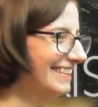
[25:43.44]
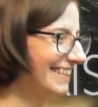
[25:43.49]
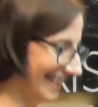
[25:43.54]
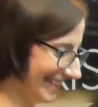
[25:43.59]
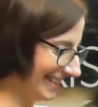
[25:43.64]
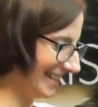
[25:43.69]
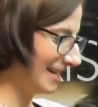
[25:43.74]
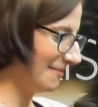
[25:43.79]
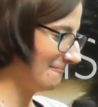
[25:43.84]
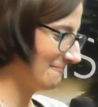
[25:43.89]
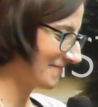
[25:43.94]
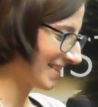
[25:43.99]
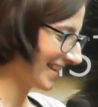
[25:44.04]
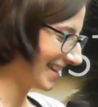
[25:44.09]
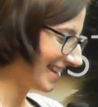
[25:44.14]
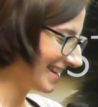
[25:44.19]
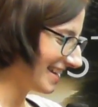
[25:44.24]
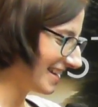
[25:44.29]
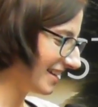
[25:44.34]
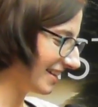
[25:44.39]
Yeah.
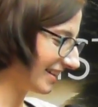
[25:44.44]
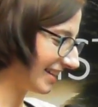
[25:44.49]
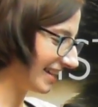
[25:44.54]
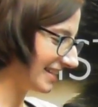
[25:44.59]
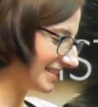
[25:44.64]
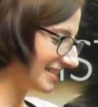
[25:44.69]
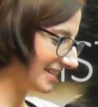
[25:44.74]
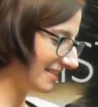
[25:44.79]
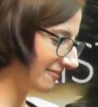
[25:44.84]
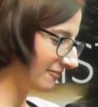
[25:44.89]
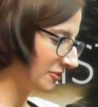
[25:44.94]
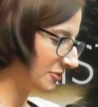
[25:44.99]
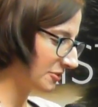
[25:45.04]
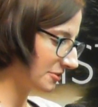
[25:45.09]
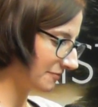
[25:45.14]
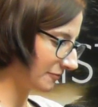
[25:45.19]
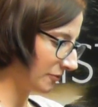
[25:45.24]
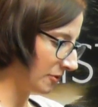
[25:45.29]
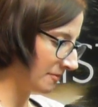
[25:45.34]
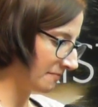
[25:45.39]
Okay, deliverance
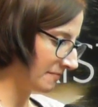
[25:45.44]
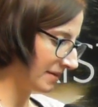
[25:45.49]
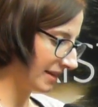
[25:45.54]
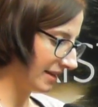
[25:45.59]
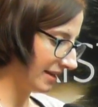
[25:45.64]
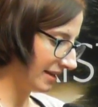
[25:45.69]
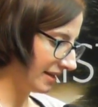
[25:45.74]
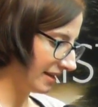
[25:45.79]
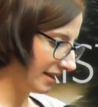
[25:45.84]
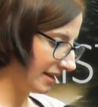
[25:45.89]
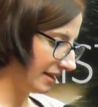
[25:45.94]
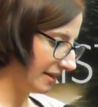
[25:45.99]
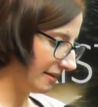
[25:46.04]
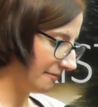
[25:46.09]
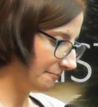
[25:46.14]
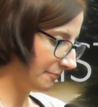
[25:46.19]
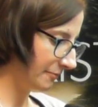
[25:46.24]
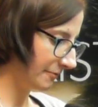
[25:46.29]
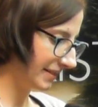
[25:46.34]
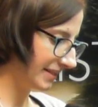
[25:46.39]
from a
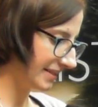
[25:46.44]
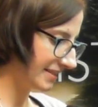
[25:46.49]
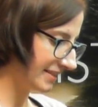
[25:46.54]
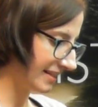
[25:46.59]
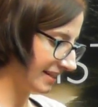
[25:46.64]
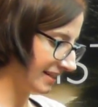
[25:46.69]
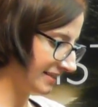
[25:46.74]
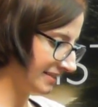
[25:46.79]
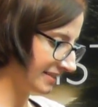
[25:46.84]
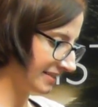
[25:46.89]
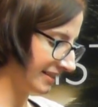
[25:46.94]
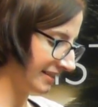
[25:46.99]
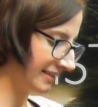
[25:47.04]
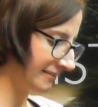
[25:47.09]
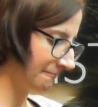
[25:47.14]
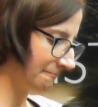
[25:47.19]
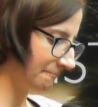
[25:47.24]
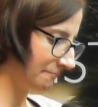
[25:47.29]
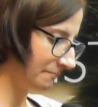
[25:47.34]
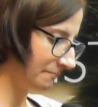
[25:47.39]
boy standing.